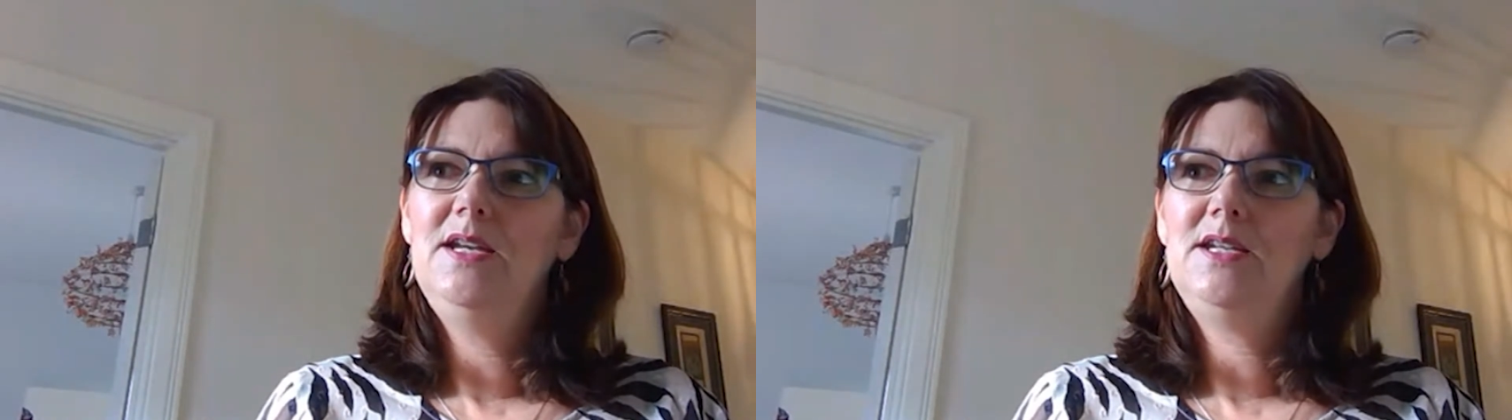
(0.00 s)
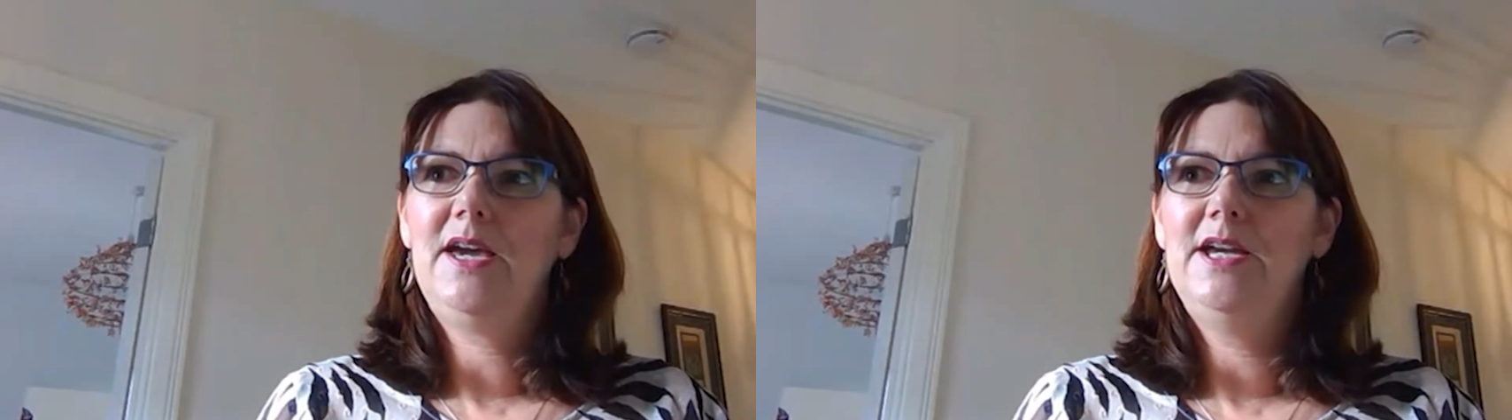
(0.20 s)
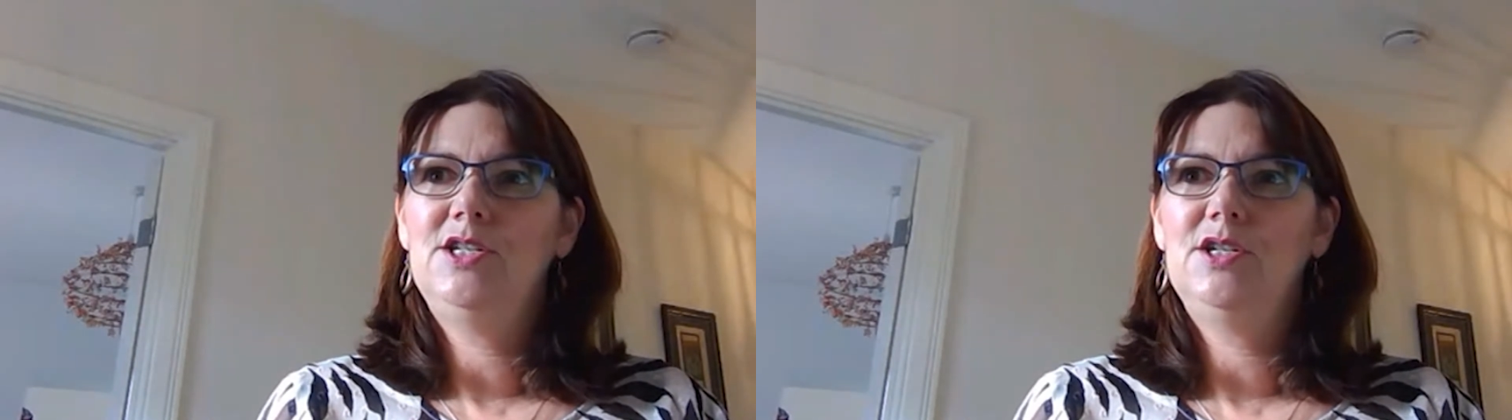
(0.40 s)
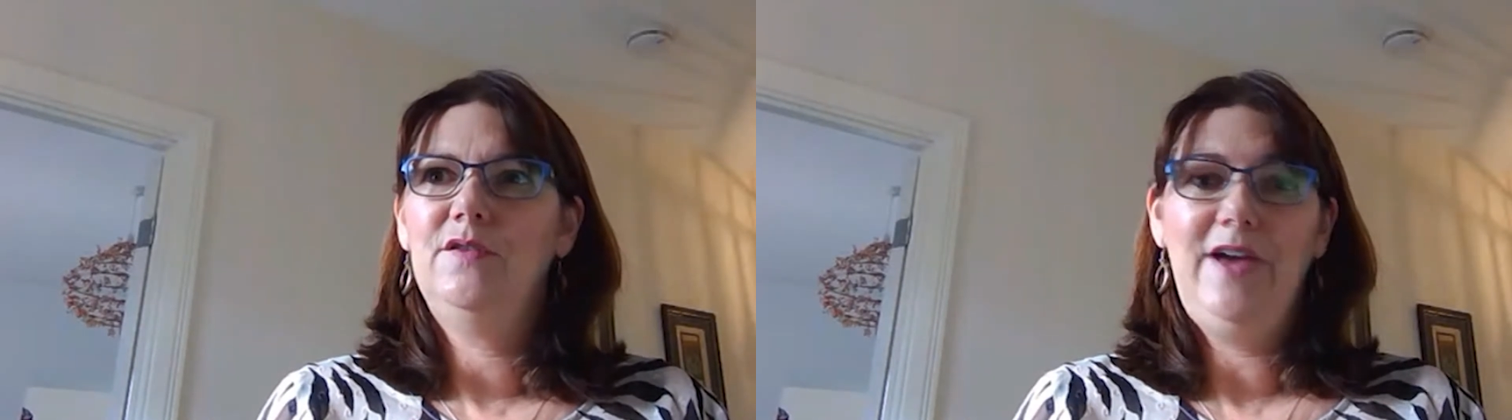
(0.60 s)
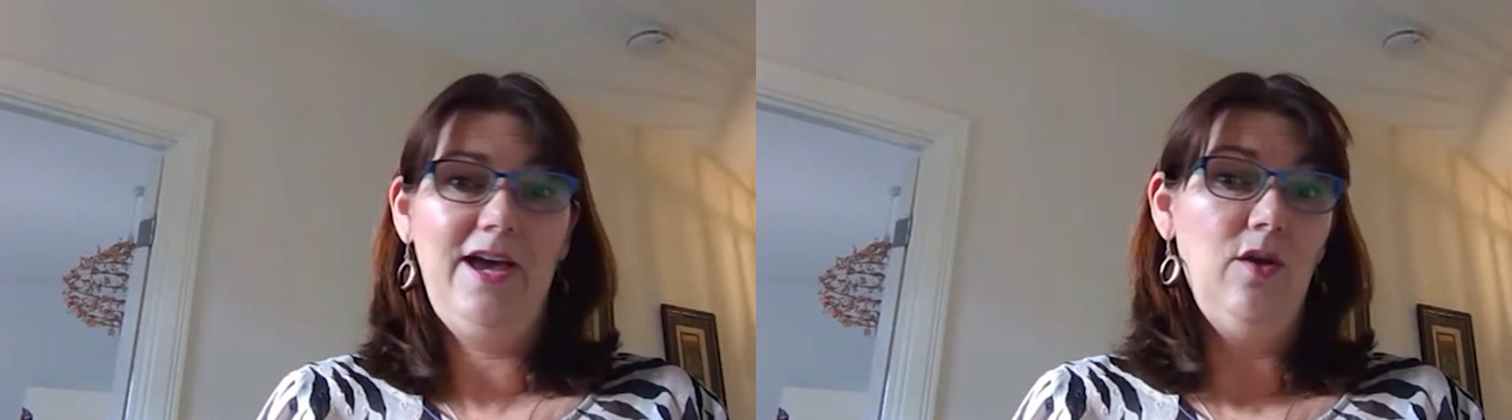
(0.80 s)
an
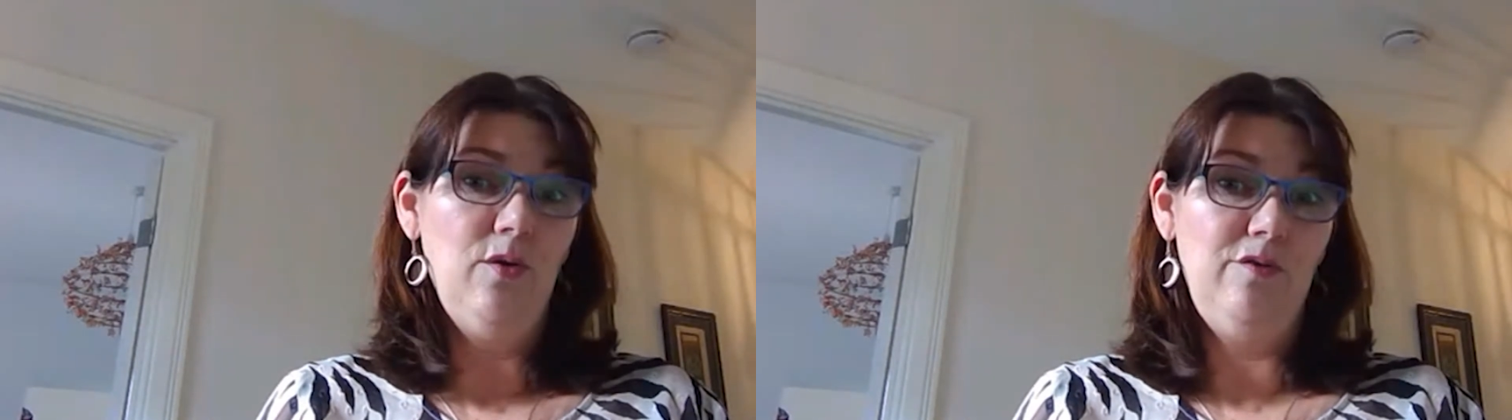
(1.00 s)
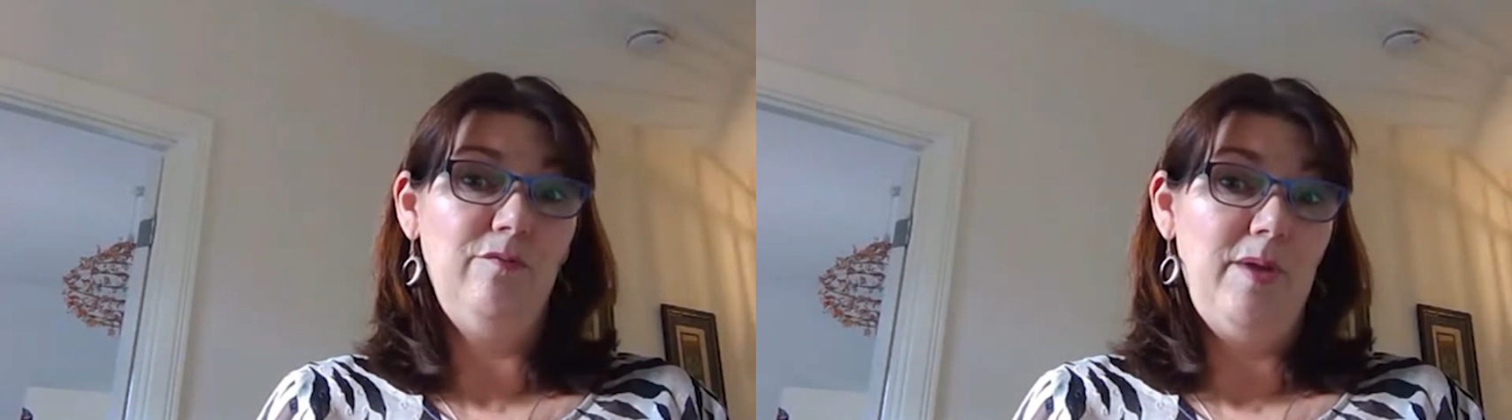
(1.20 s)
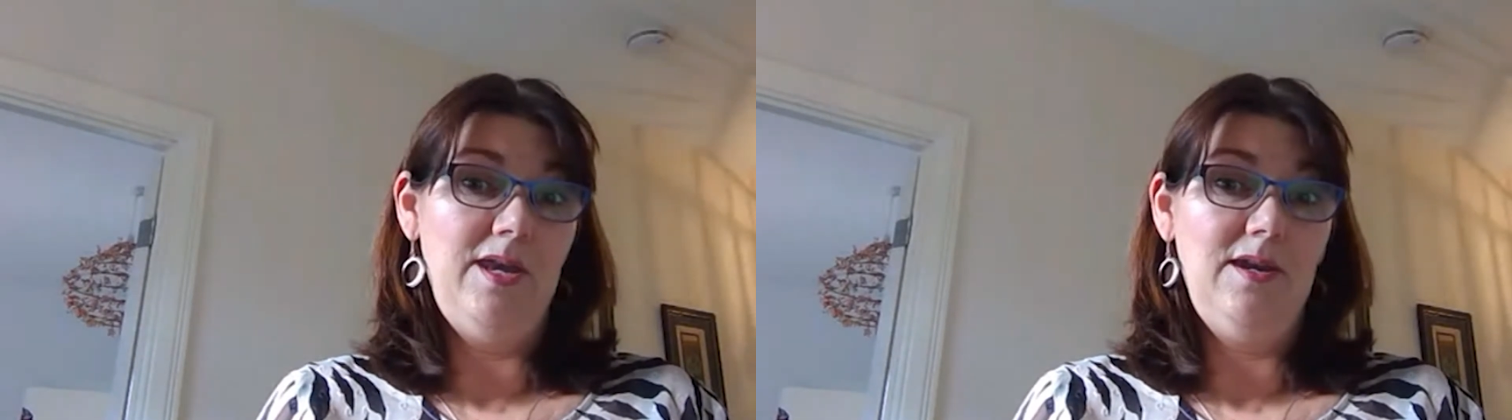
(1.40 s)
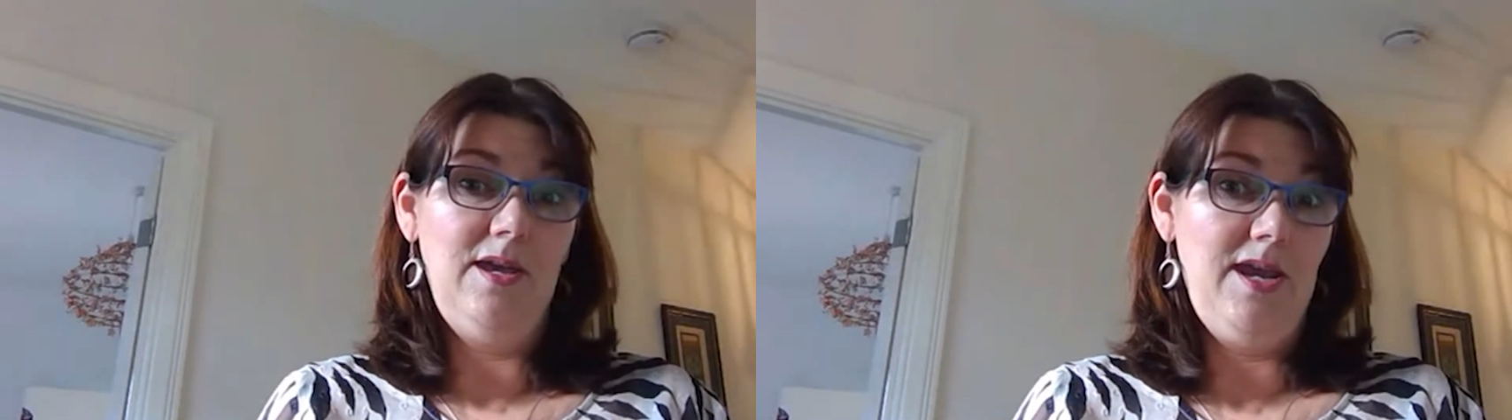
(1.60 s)
indication of how long you've been